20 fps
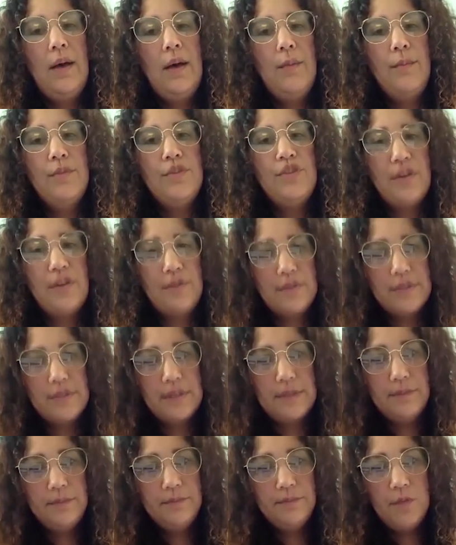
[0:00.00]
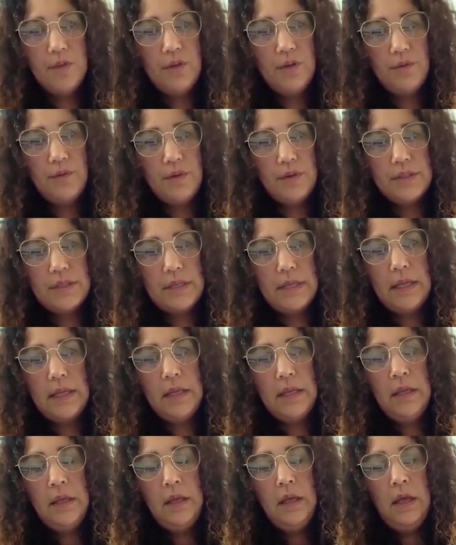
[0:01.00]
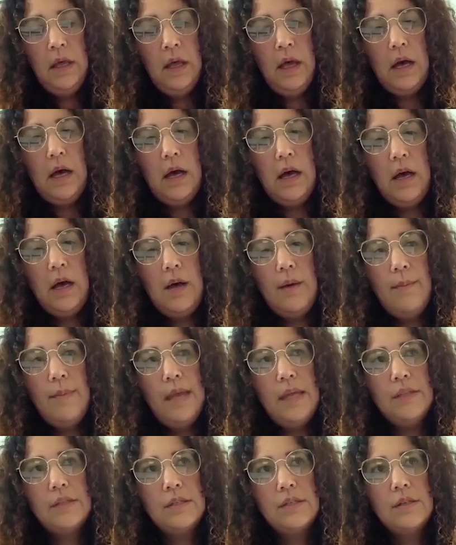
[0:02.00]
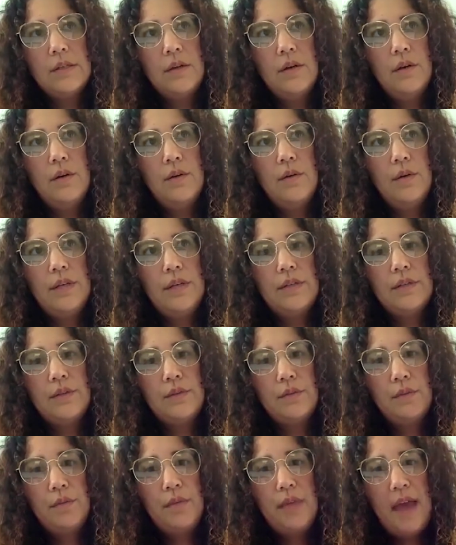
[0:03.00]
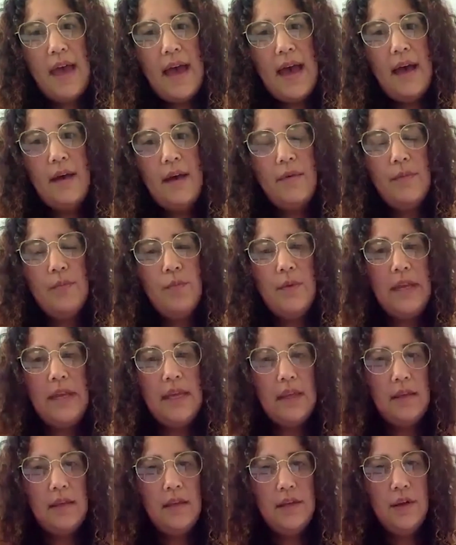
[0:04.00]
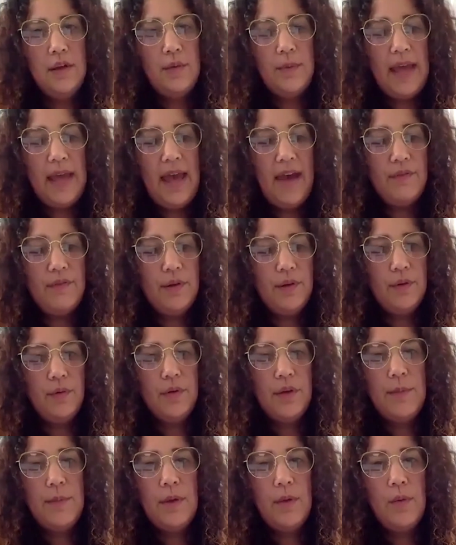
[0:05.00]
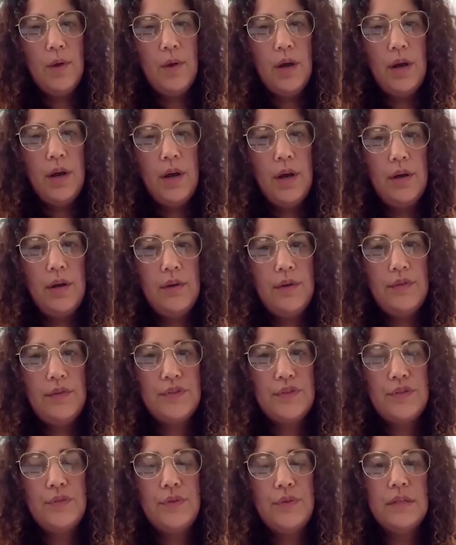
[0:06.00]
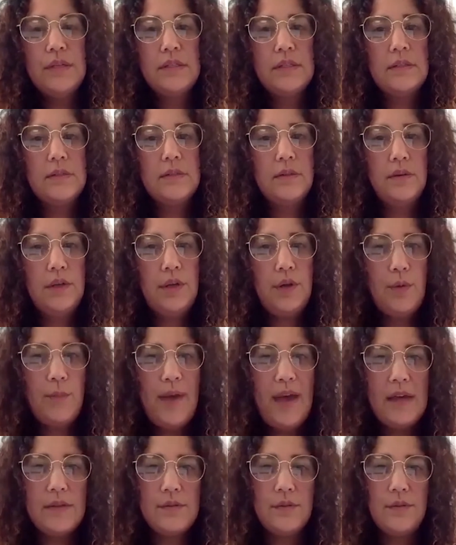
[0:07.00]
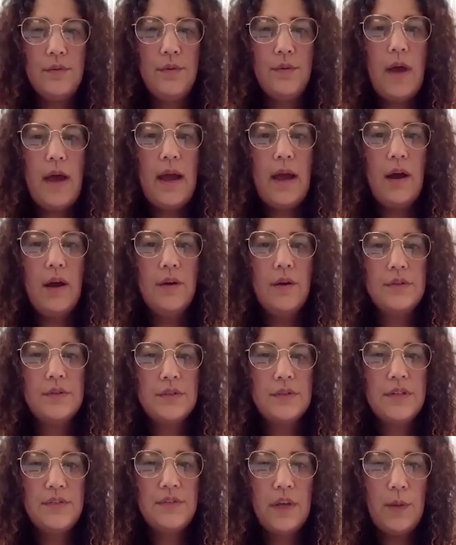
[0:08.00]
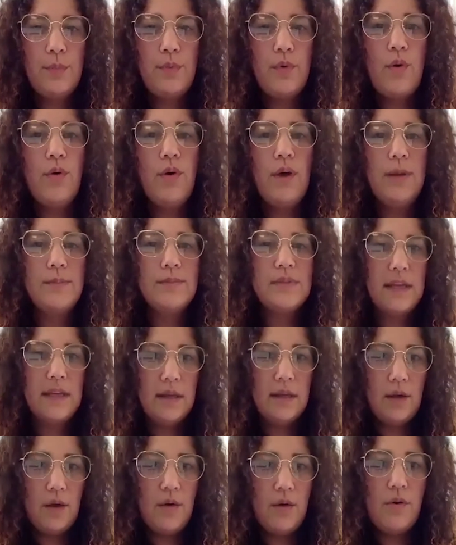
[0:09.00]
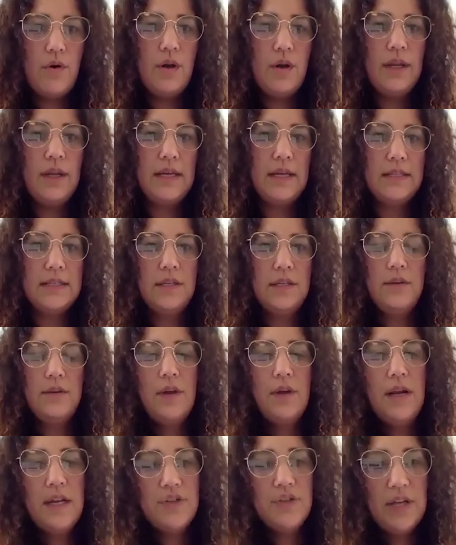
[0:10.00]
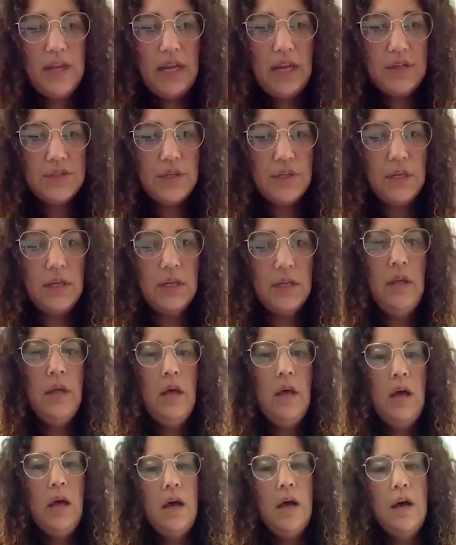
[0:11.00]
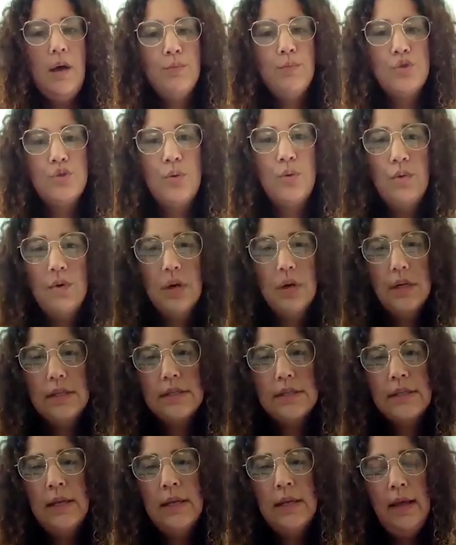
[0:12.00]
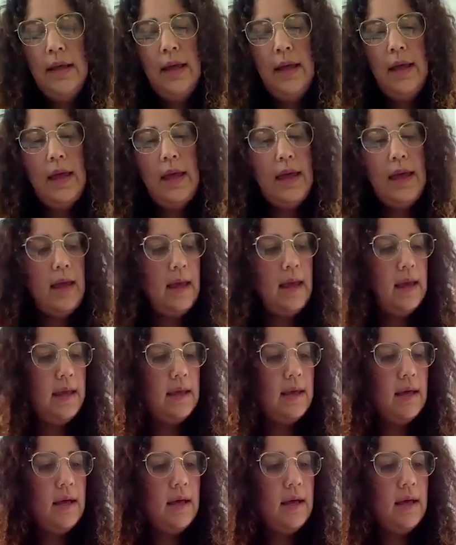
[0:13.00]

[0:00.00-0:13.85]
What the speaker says: Jefferson University. And so it's through that we have an agreement where if students, you know, pass through our certificate programs, they can go on and continue their education towards a